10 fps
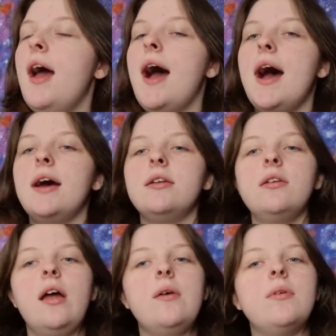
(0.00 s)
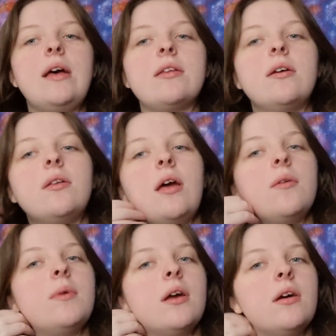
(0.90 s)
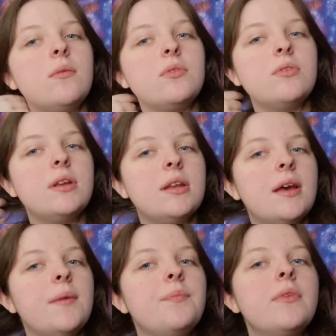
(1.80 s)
and like when I was reading it